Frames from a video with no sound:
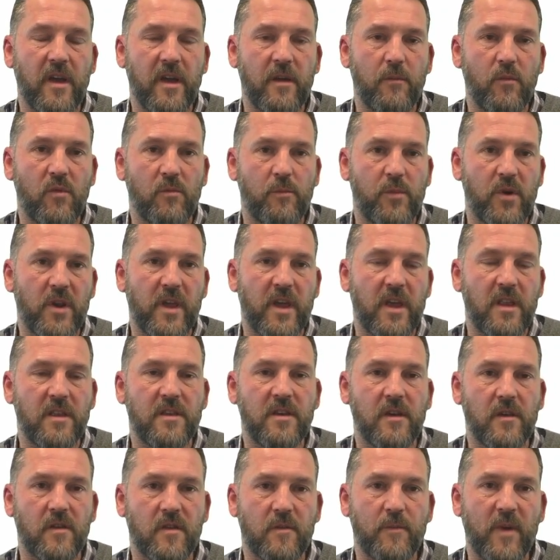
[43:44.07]
will put it into
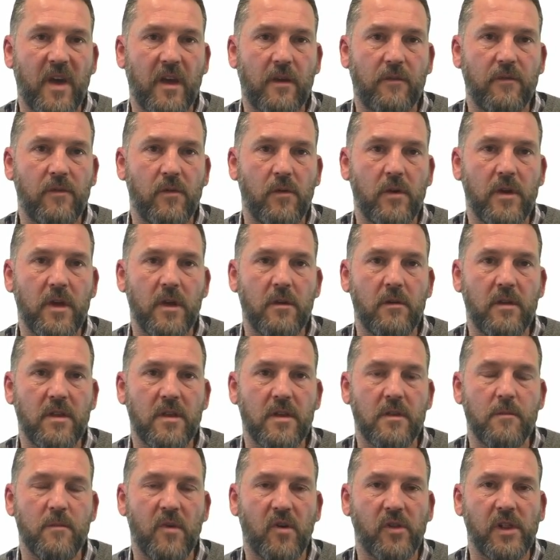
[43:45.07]
your spec for you, into
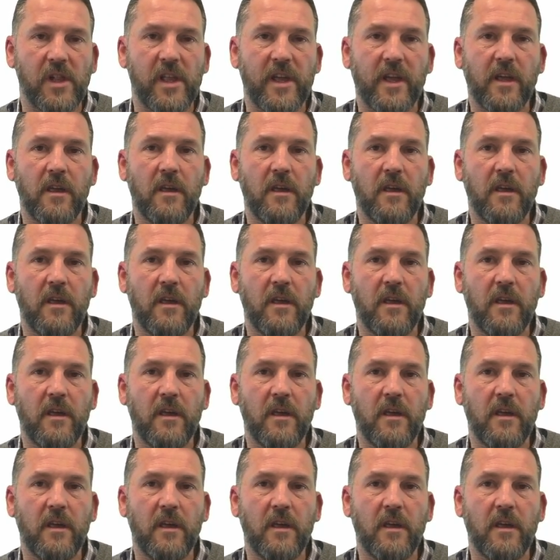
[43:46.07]
the modelling.